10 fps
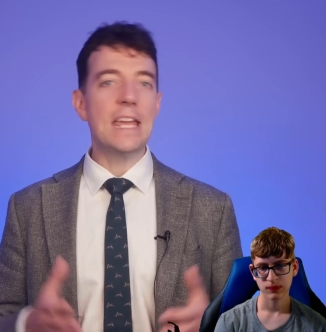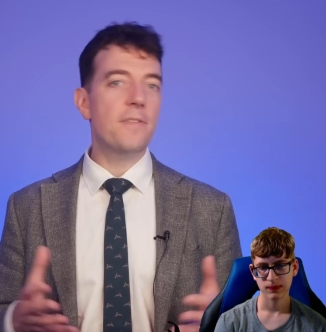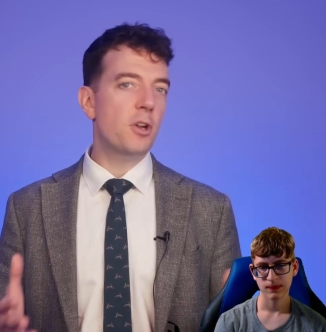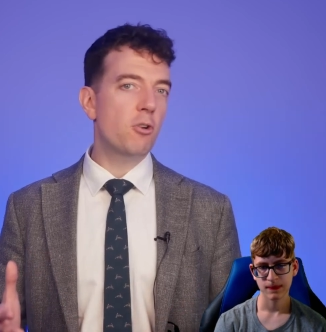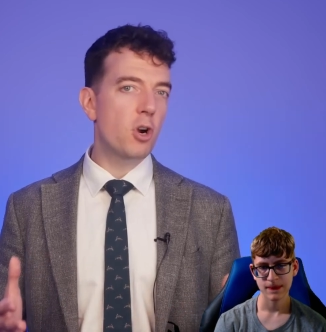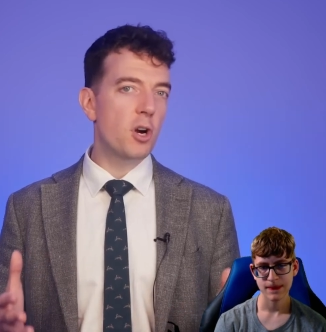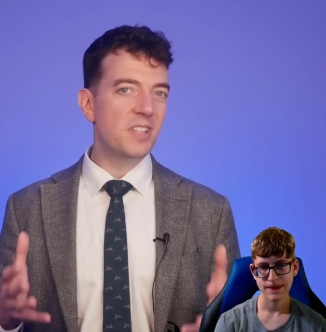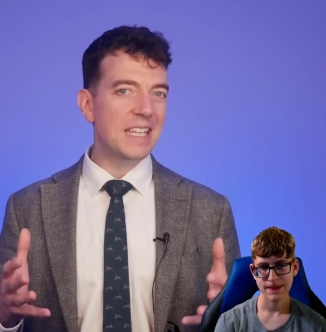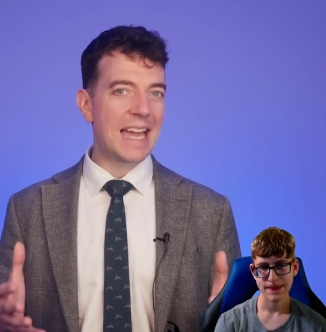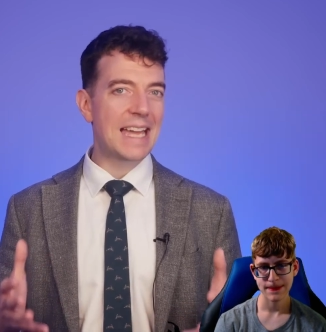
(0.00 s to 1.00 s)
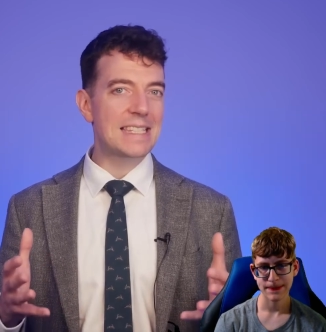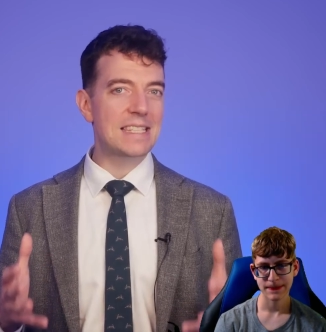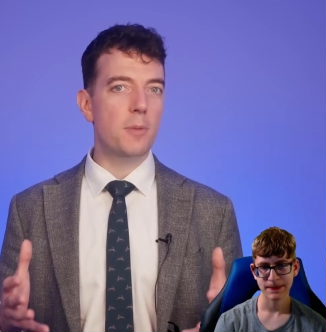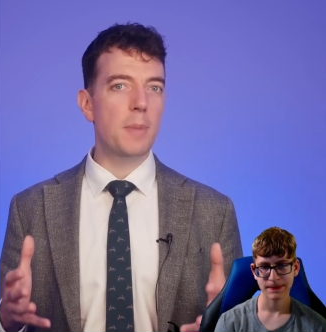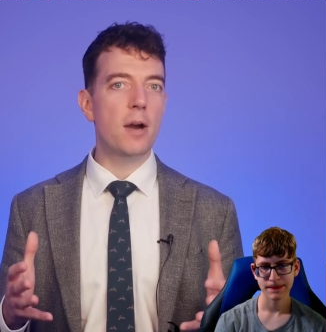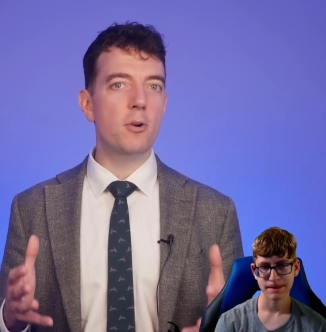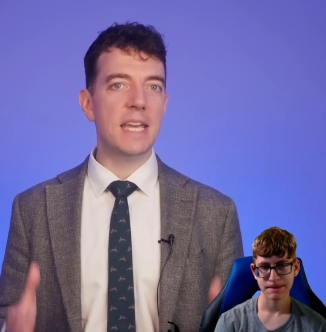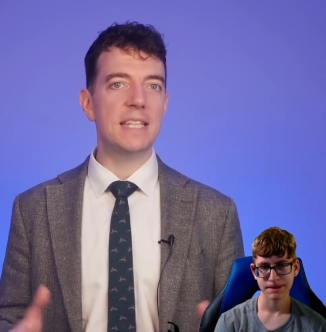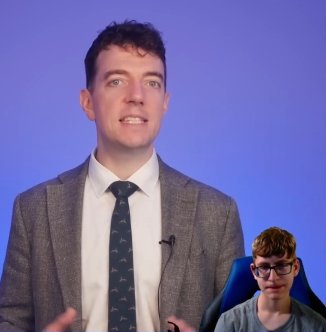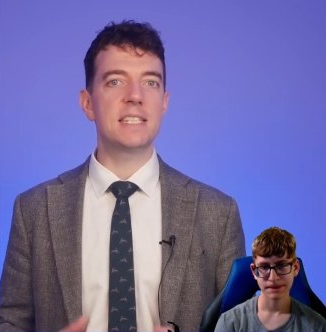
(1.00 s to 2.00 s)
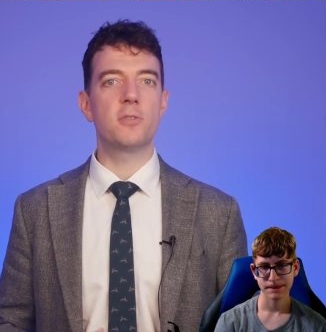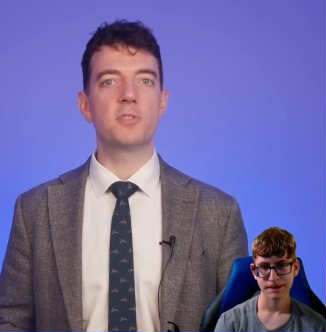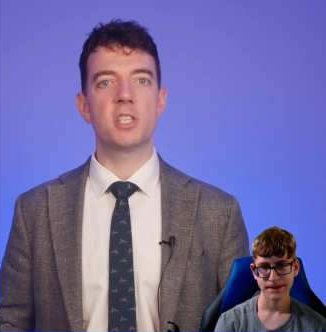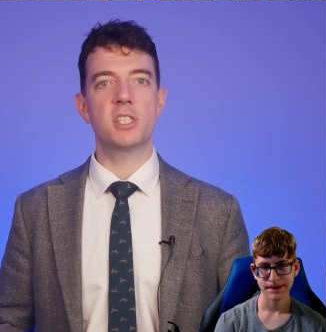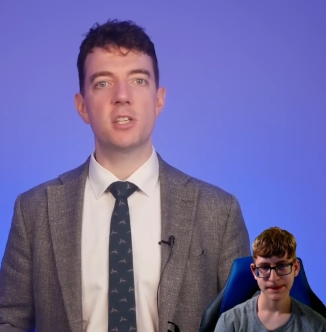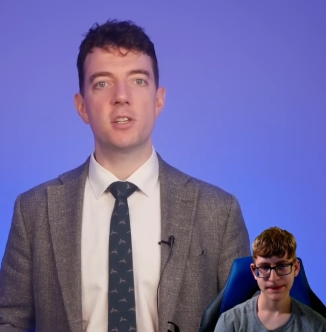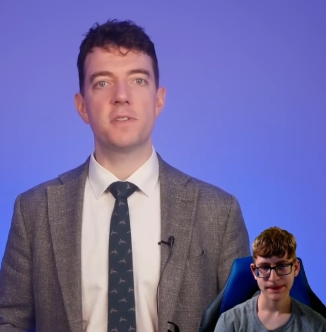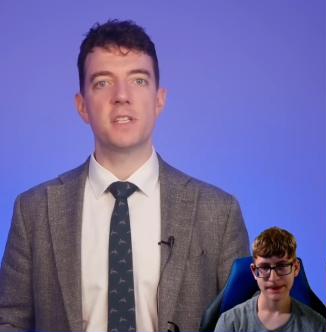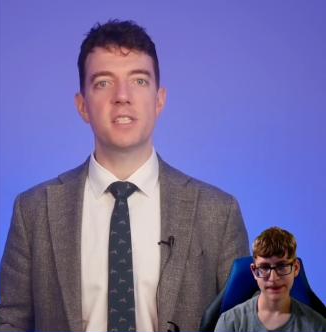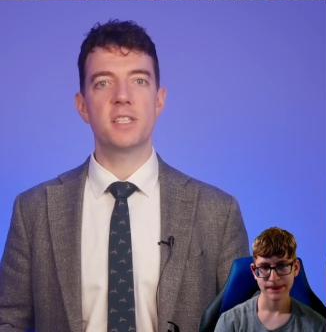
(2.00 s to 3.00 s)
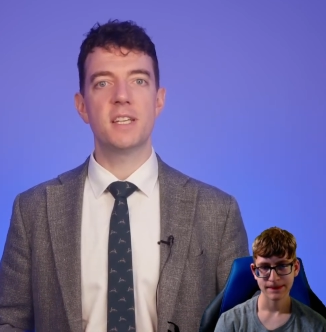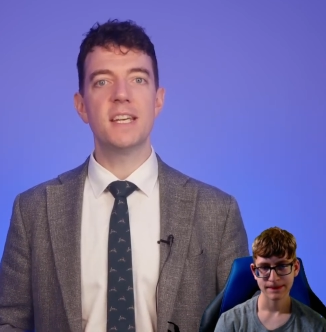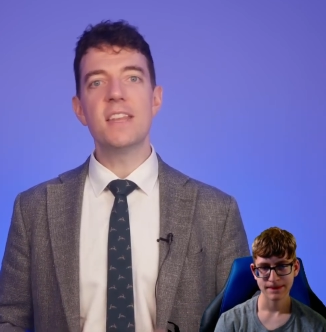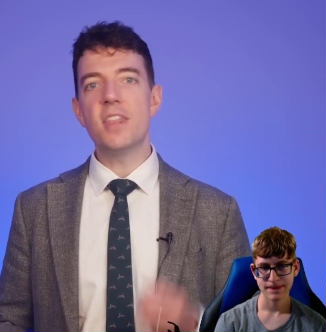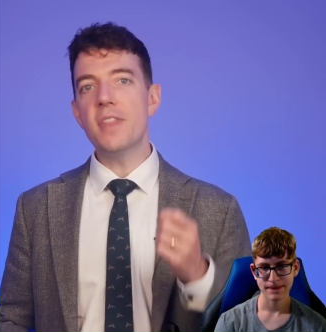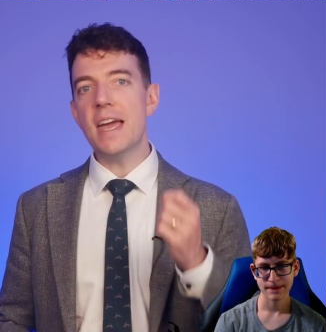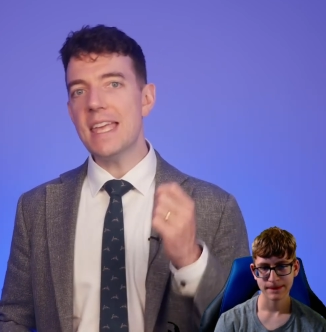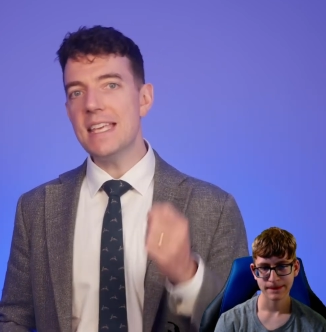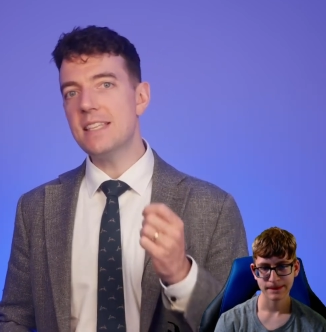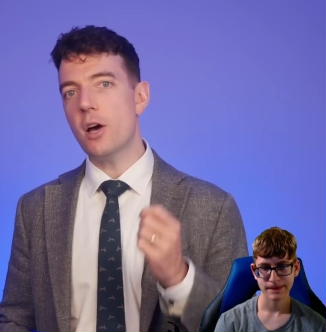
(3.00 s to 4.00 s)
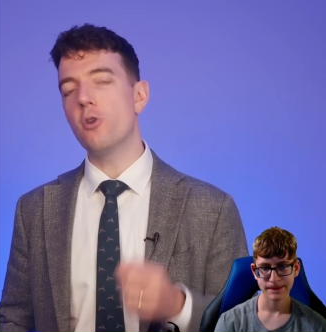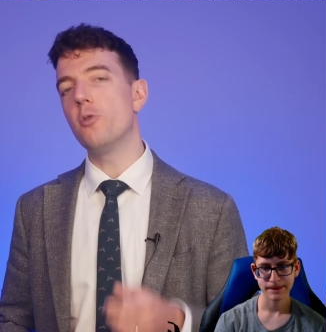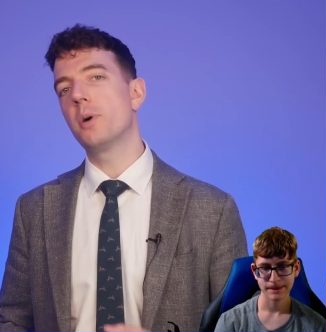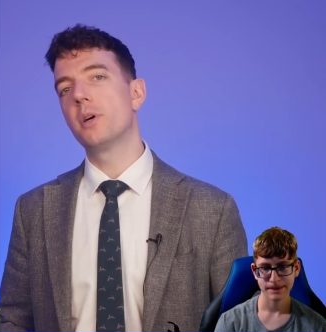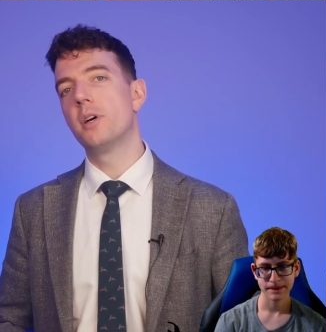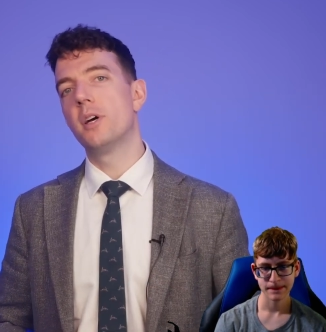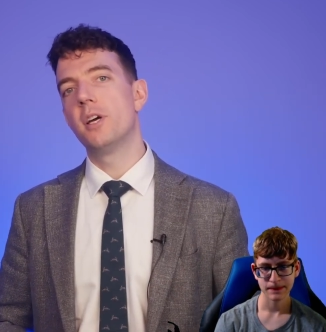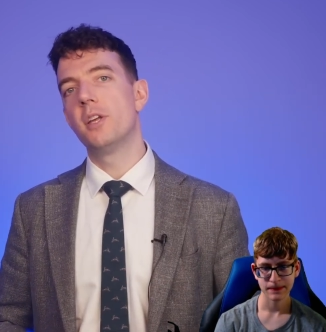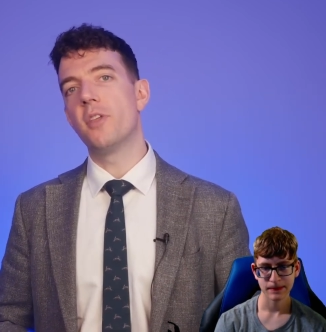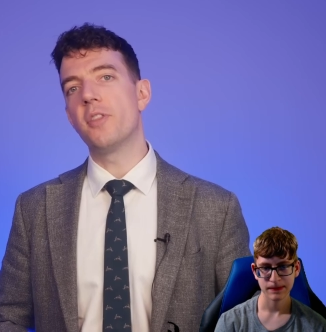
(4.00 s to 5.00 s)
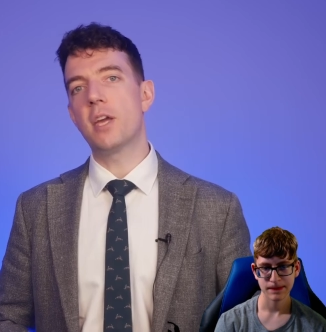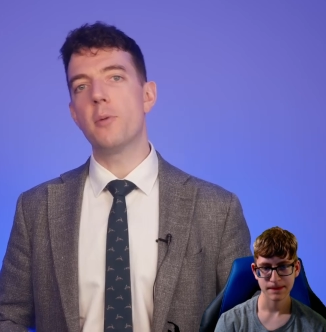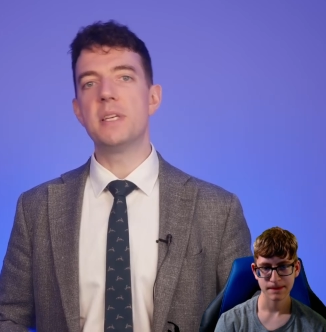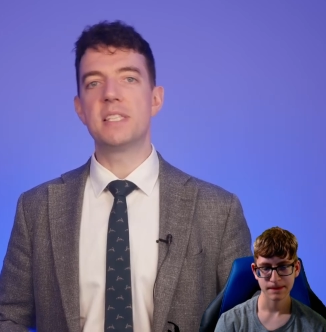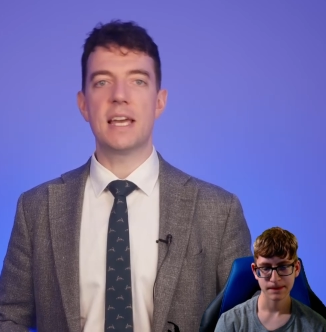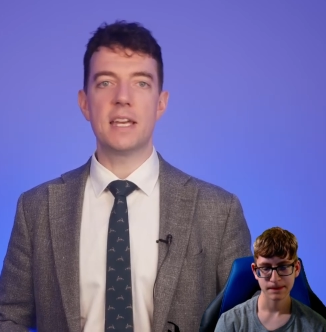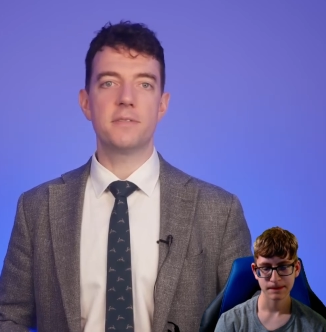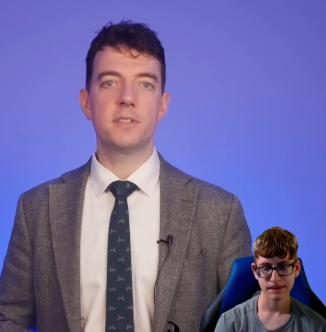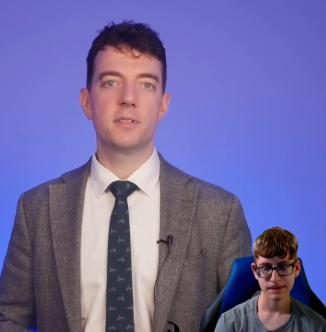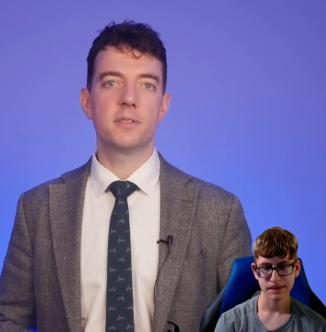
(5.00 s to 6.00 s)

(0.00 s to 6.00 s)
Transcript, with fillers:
Speaker 1: If the craft can somehow get itself to the surface, then there is hope that they can be saved.